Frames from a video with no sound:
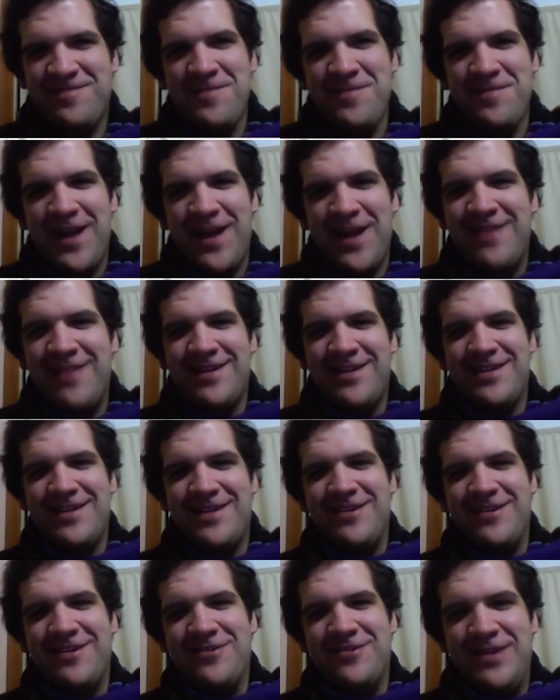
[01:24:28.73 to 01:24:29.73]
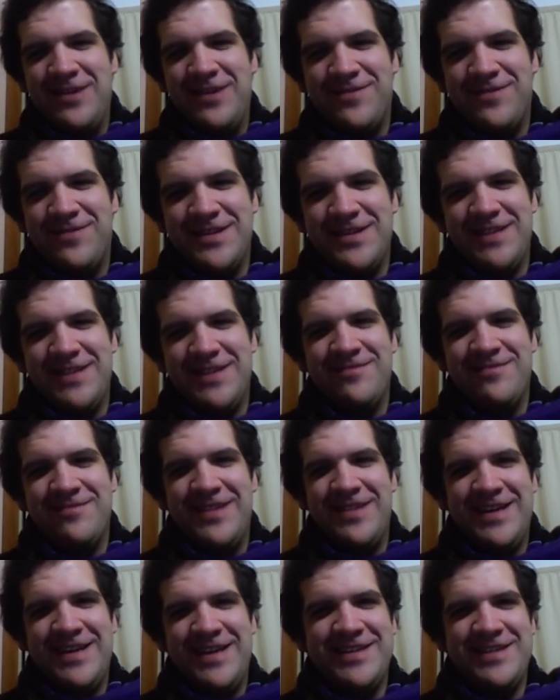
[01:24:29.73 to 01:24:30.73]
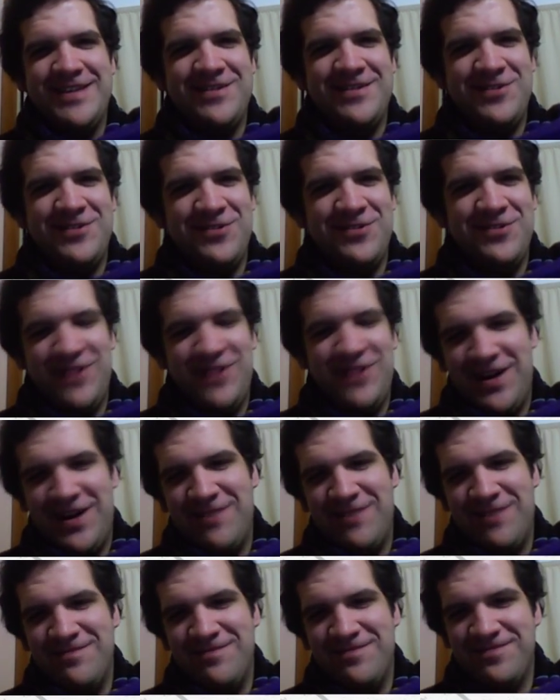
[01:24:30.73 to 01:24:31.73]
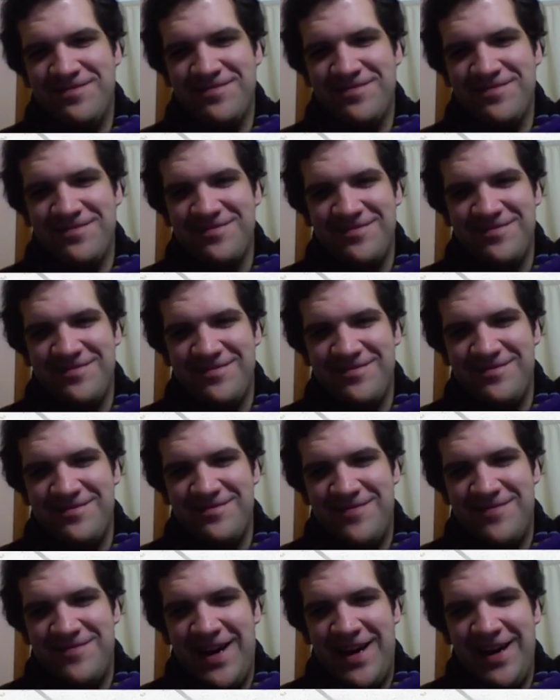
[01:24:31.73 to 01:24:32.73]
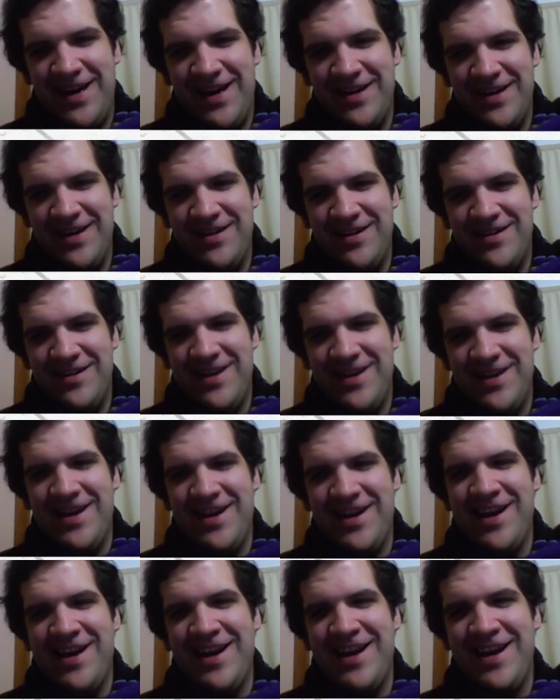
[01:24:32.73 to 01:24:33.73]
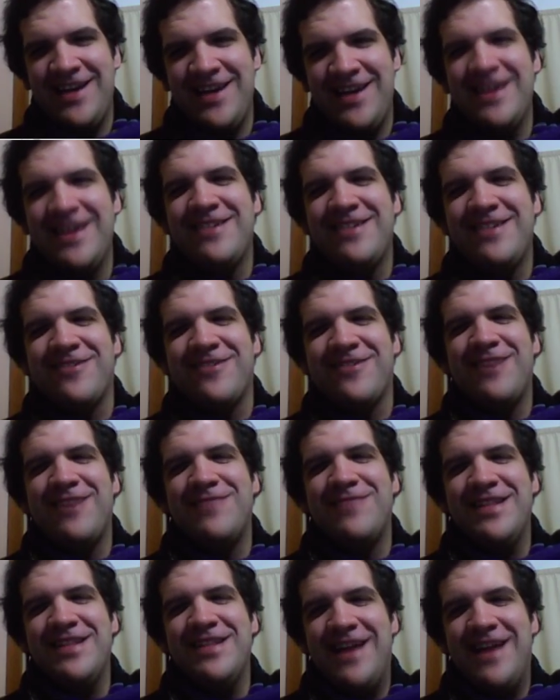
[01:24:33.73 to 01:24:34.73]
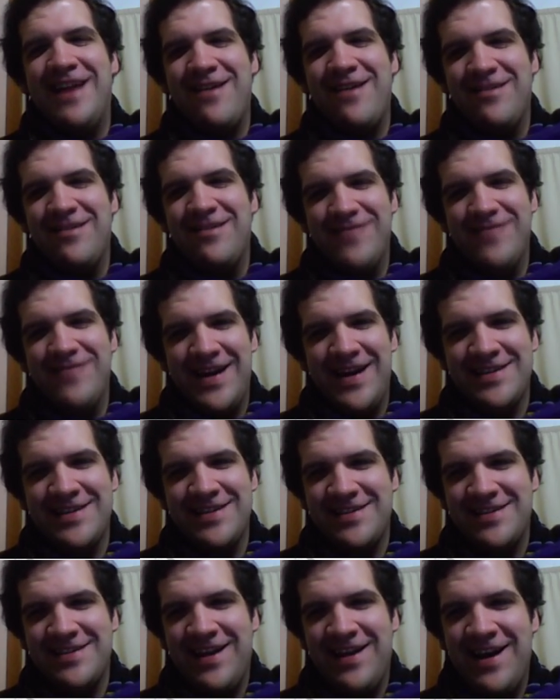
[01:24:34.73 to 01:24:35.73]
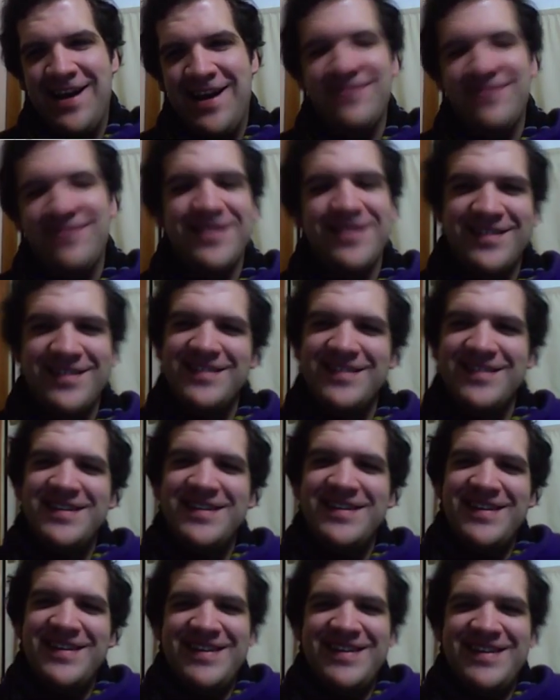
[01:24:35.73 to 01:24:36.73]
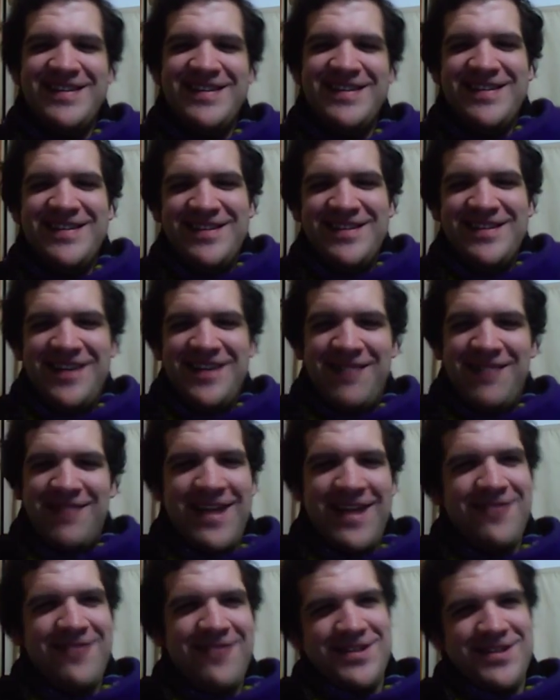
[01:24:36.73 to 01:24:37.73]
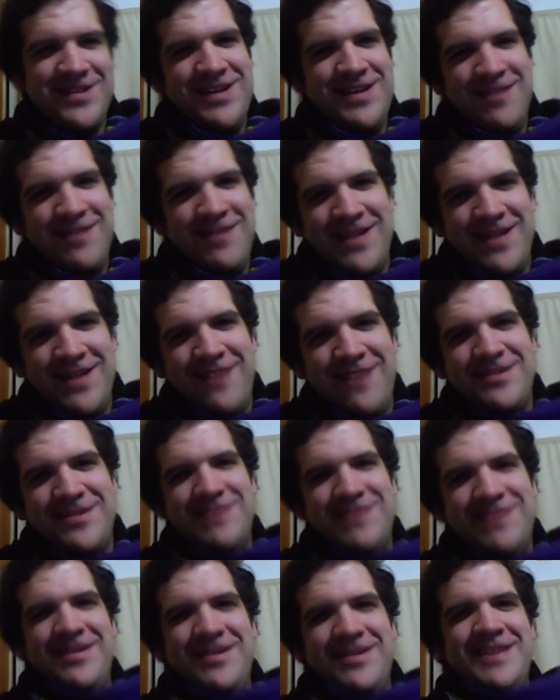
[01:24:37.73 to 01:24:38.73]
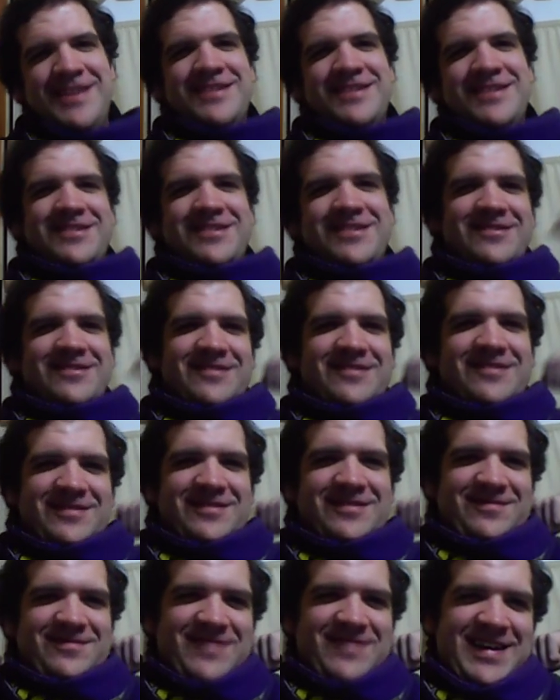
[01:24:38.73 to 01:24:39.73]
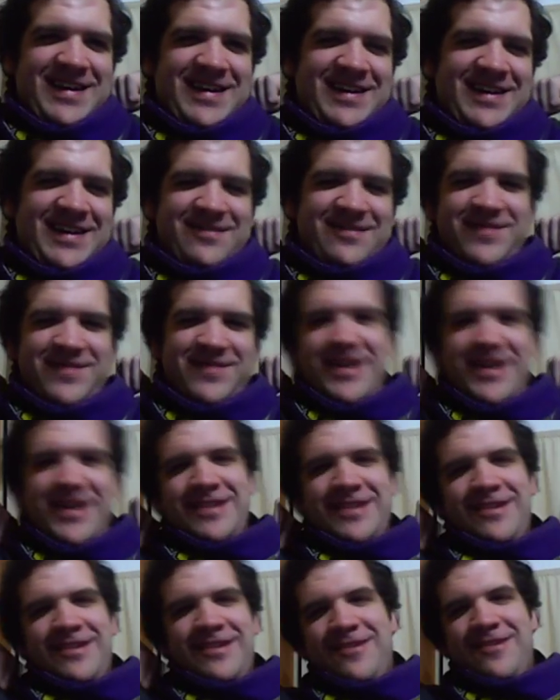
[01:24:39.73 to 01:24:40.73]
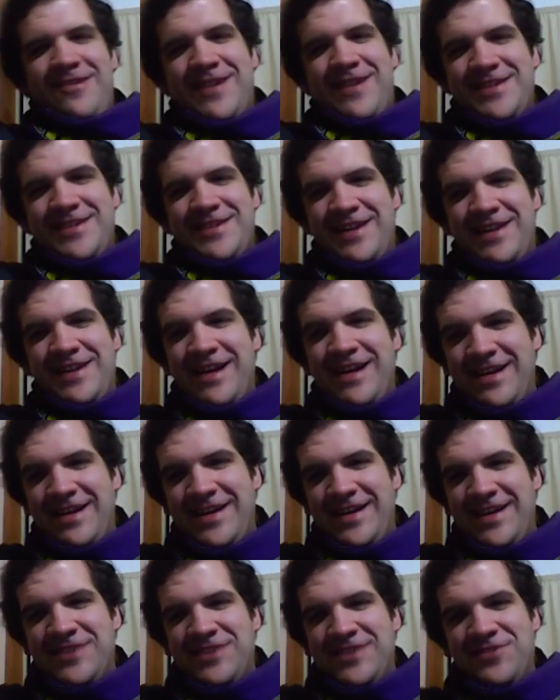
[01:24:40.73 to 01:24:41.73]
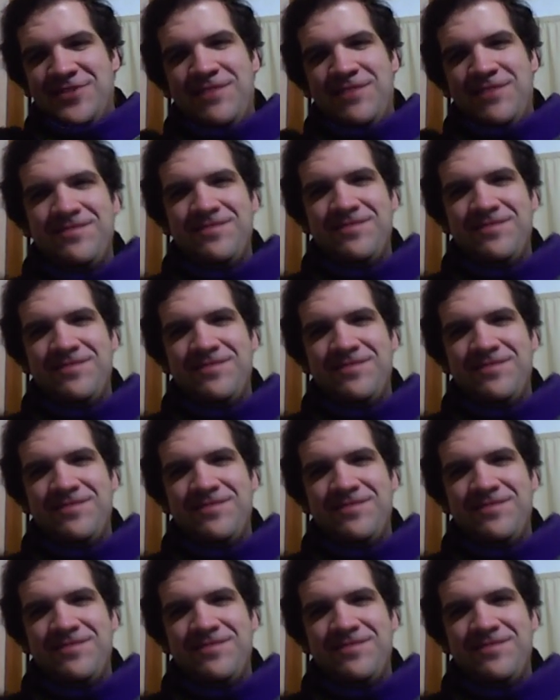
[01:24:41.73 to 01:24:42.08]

I thought the good grief was in relation to my incredibly loud and obnoxious laugh. I'm glad it wasn't. I'm glad it was in relation to V clearly watching an ND stream.